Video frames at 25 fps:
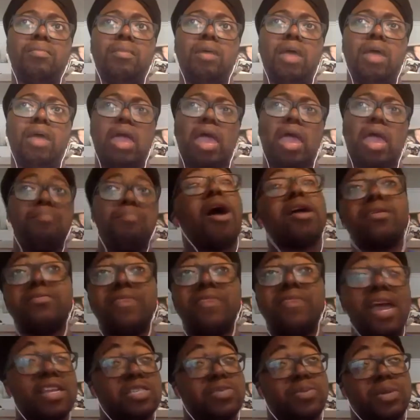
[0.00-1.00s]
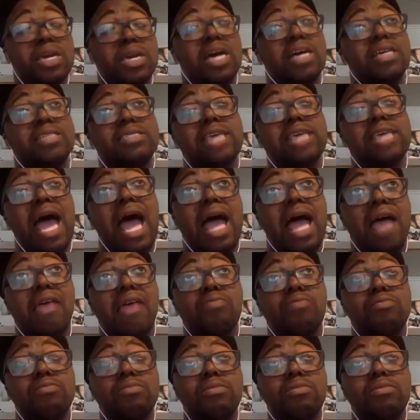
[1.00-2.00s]
And part of that is because
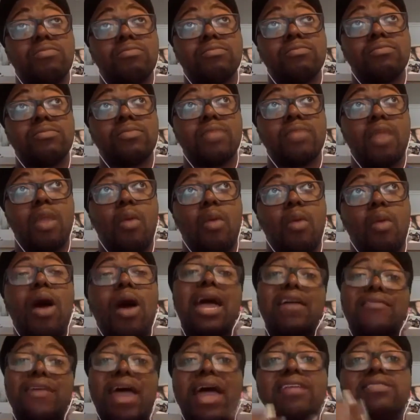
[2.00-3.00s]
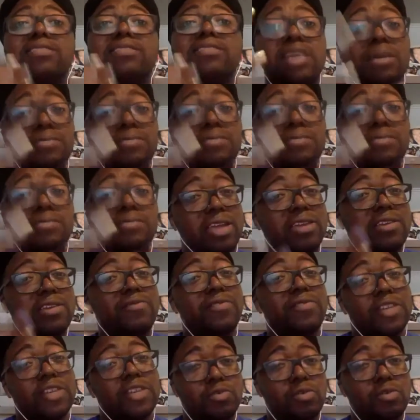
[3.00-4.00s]
while I've had some
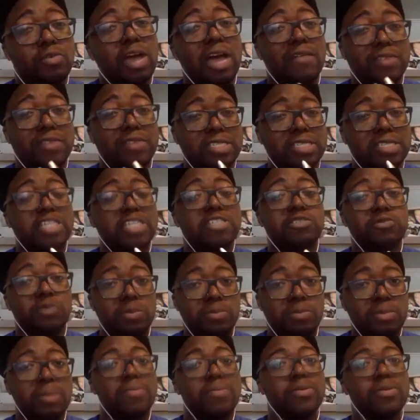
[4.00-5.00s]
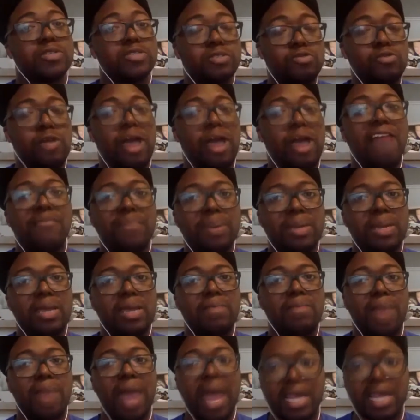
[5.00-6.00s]
individual conversations with members who have been
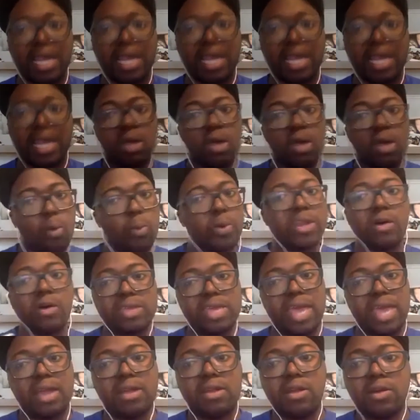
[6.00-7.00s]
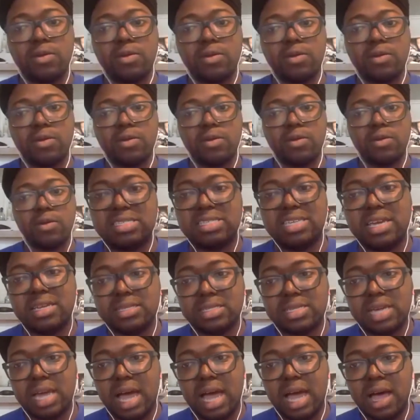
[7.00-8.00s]
impacted, we don't yet know the
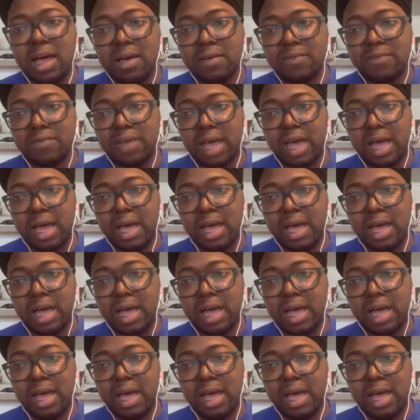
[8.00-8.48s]
extent of